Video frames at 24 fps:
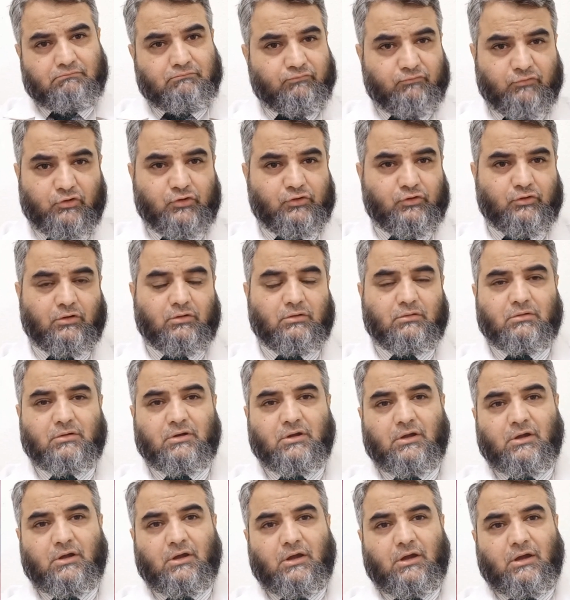We know
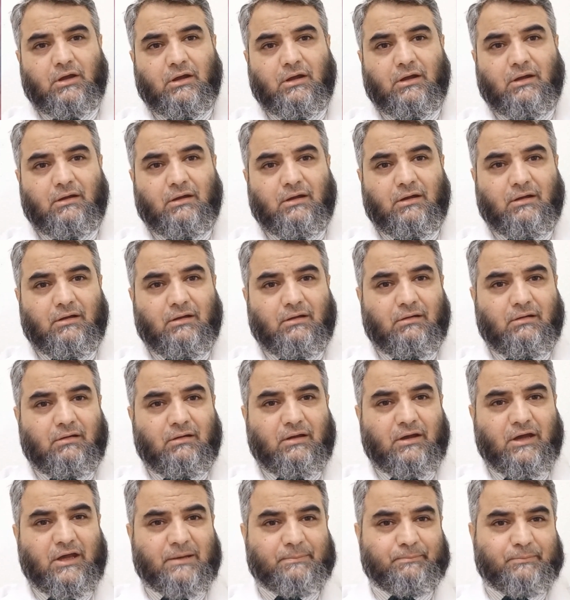
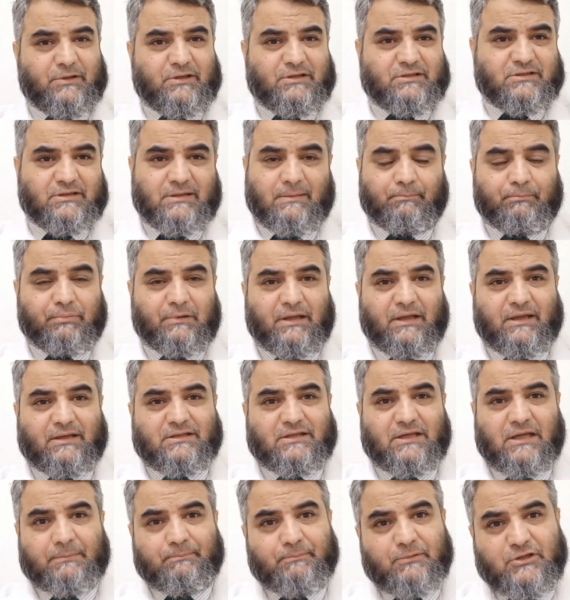herpes
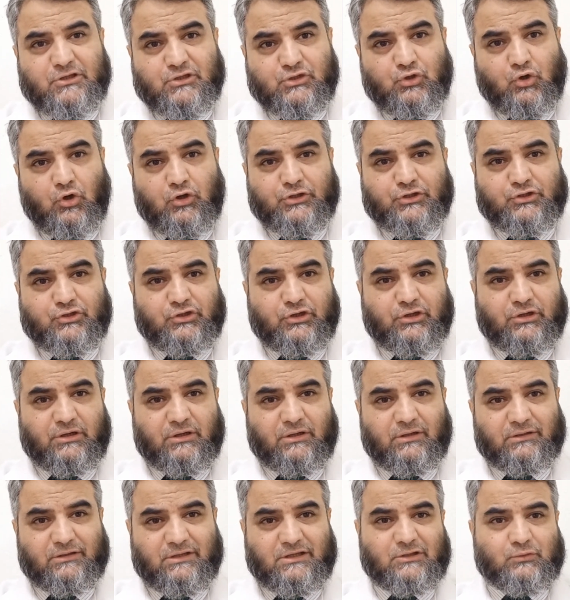simplex, herpes zoster,
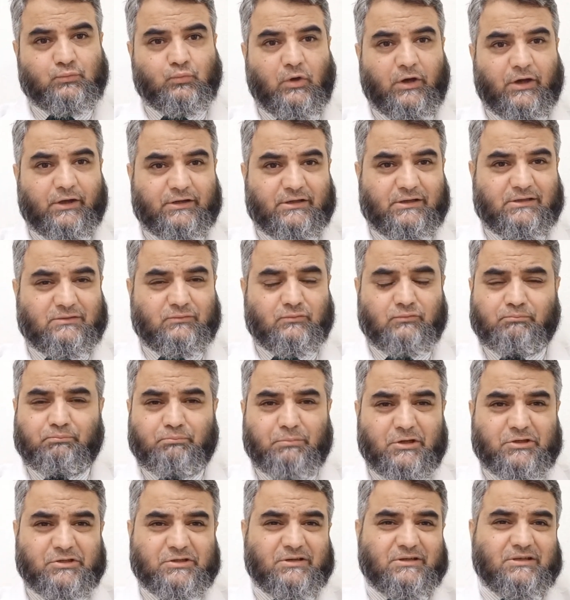these viruses.
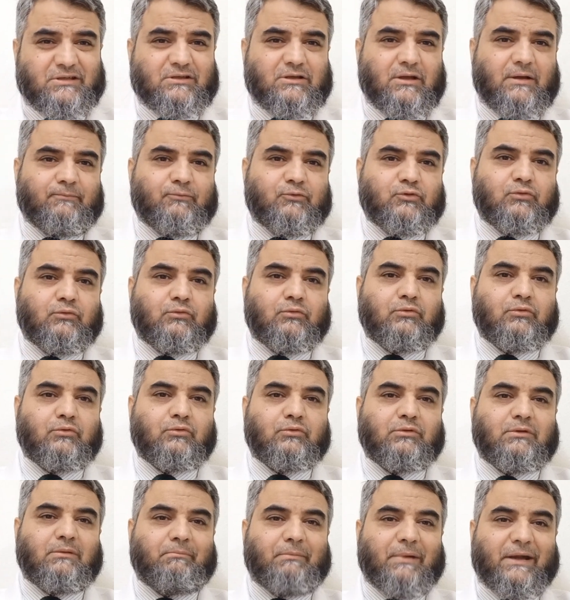Patients come
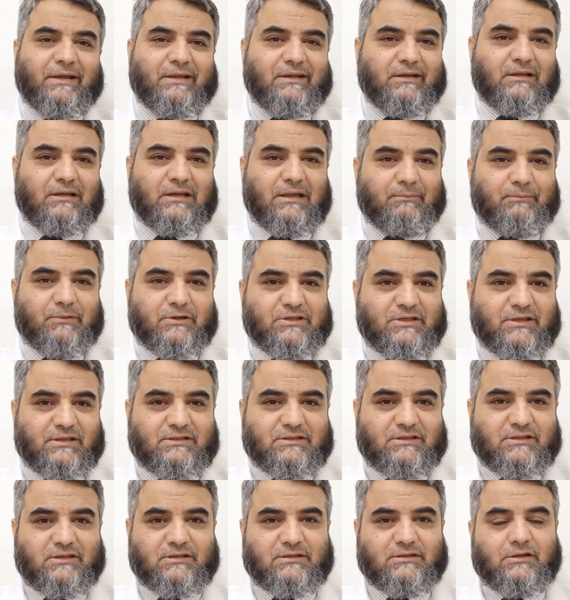to the medical
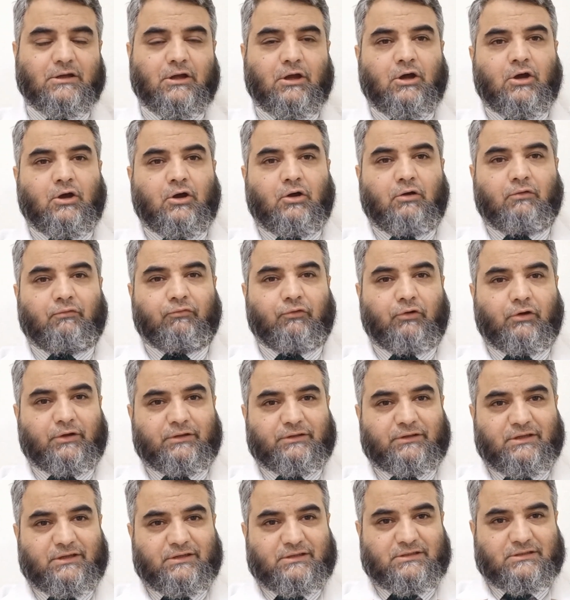emergencies
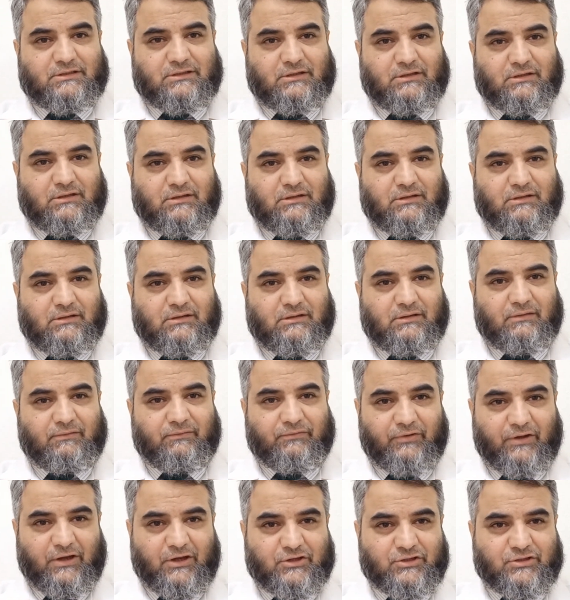for these
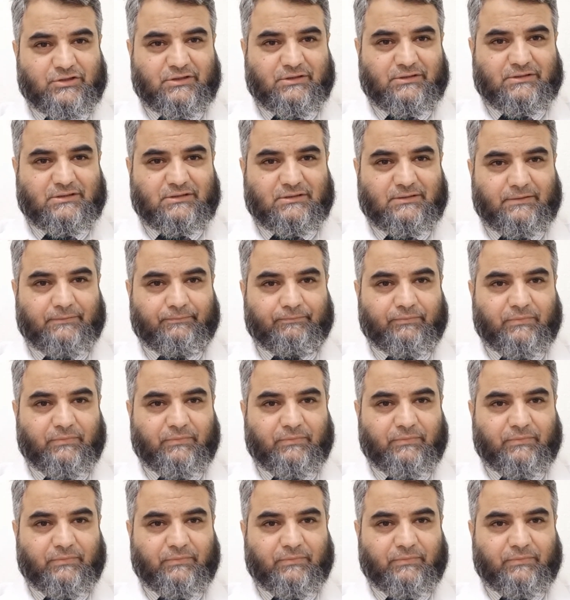infections,